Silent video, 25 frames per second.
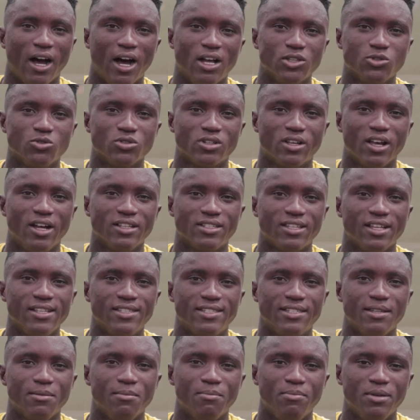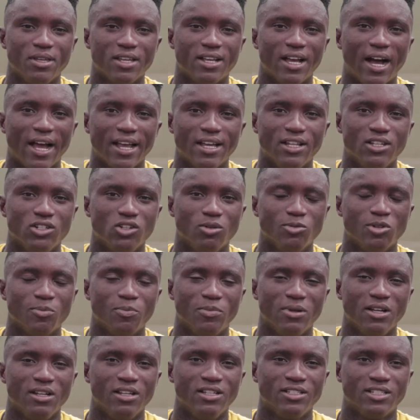and to get a team bigger in Europe
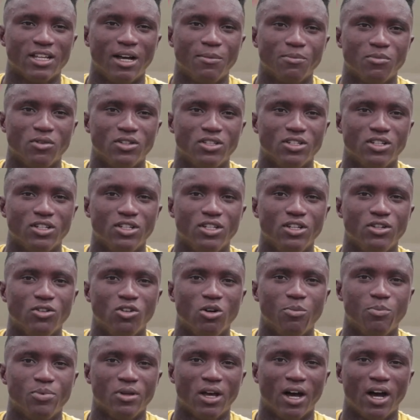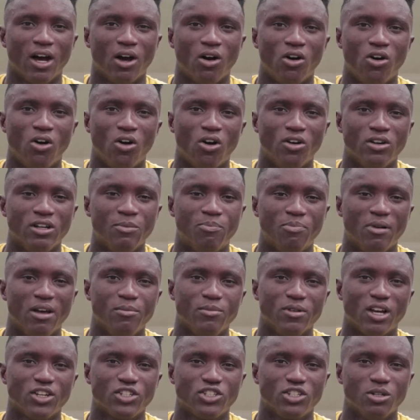to play in the Champions League in Europe or the
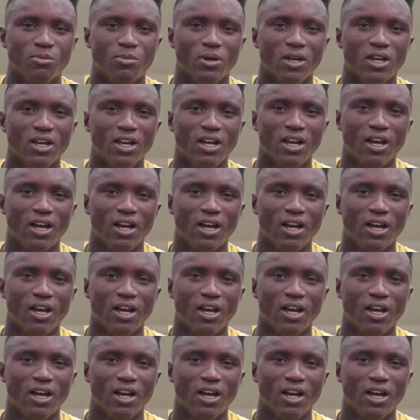Premiership,